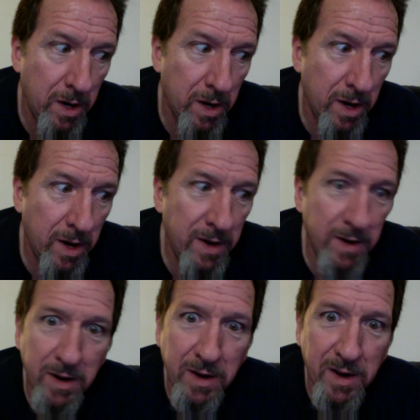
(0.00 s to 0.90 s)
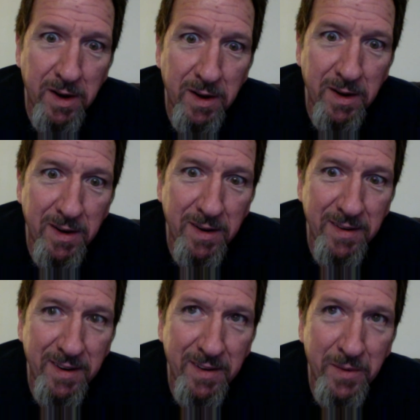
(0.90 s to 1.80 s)
And
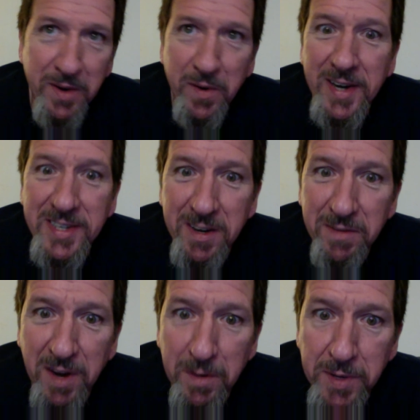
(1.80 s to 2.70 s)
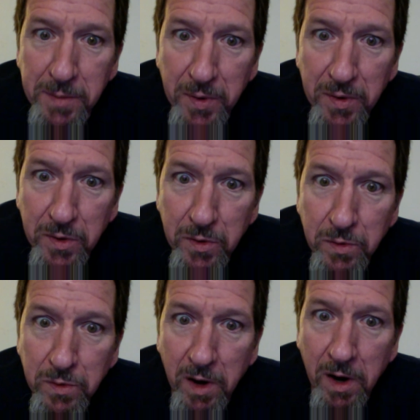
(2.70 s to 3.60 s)
I want to identify people
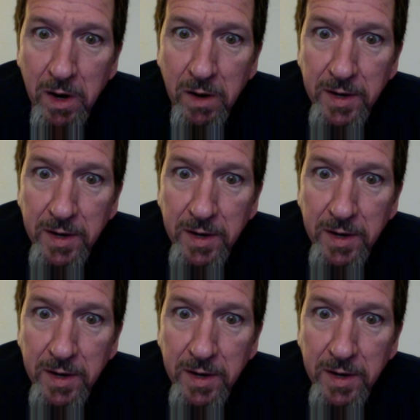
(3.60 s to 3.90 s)
who are